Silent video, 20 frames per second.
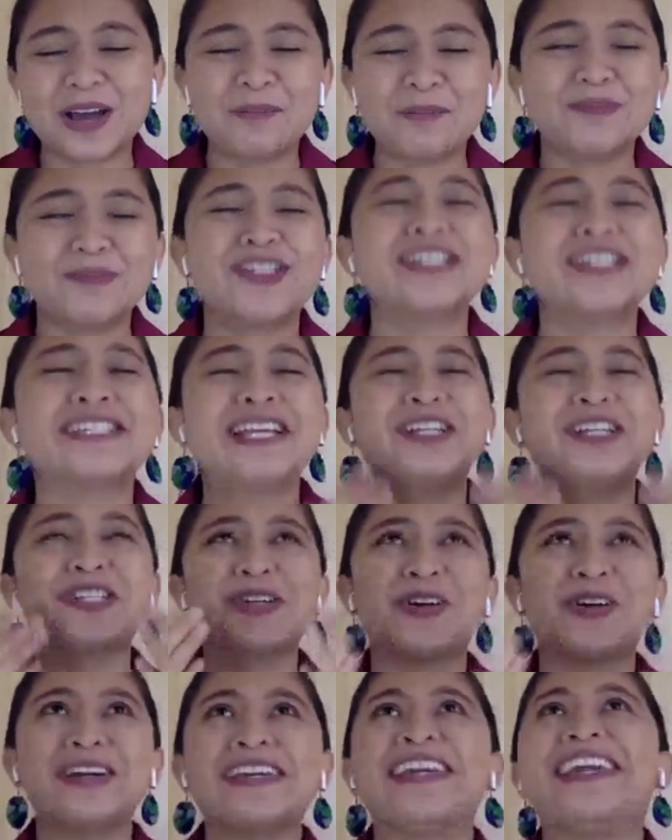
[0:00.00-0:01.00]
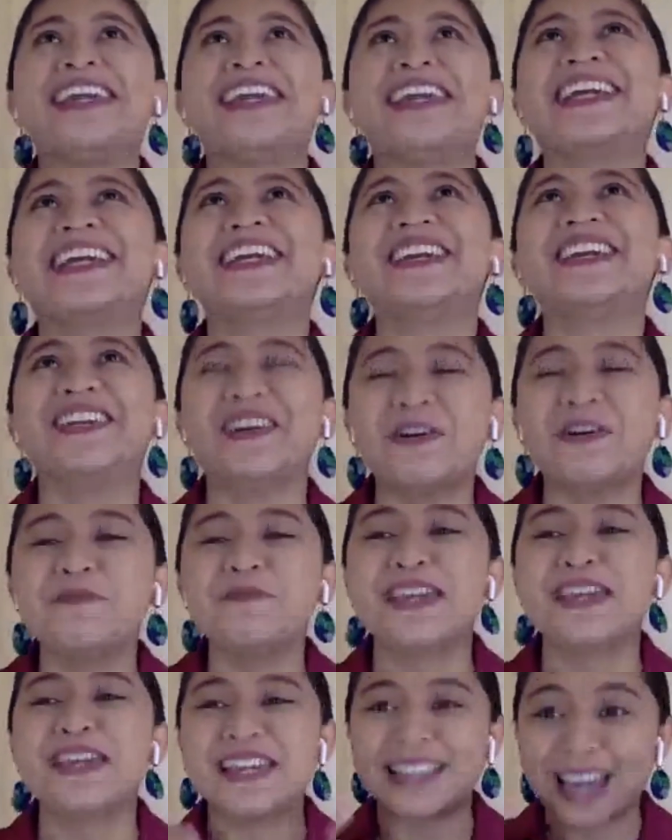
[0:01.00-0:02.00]
just enjoying,
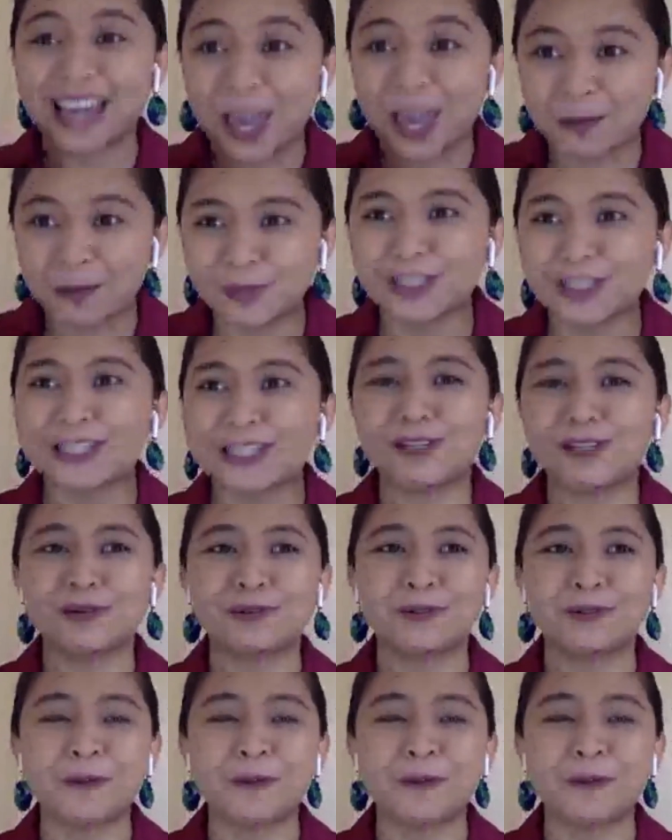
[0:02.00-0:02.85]
being able to